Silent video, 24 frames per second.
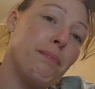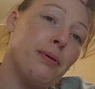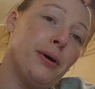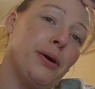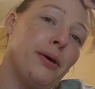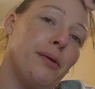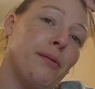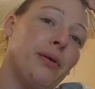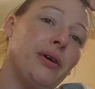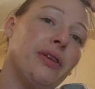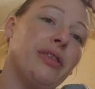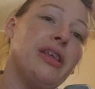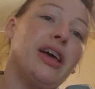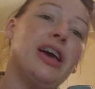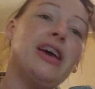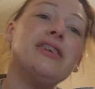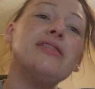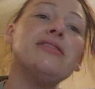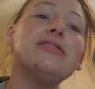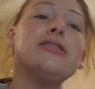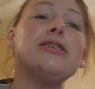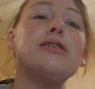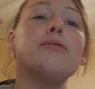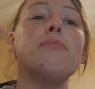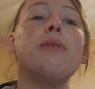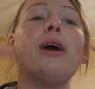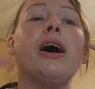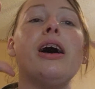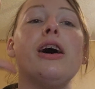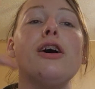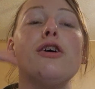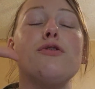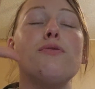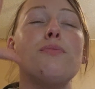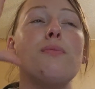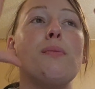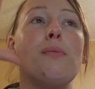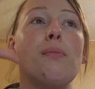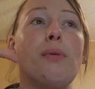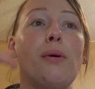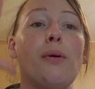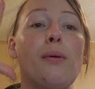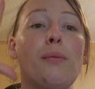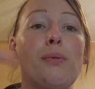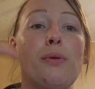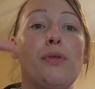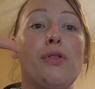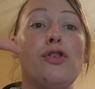But when they see my husband
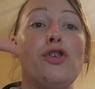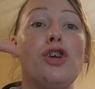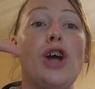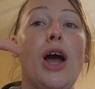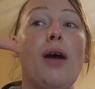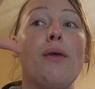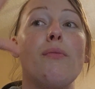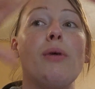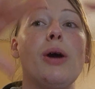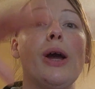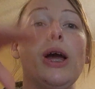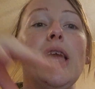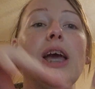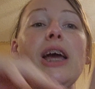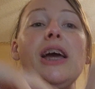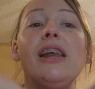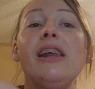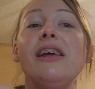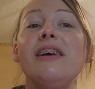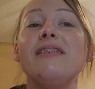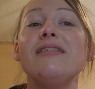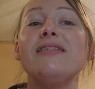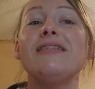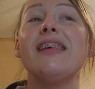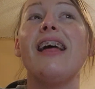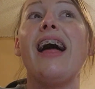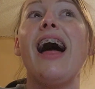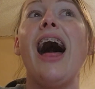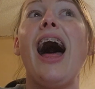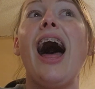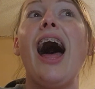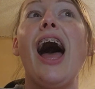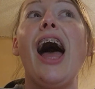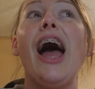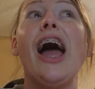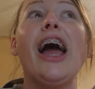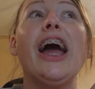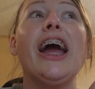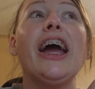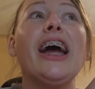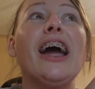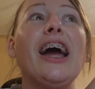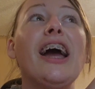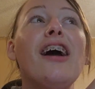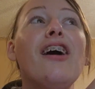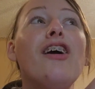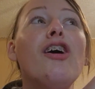pull up in the driveway, it is like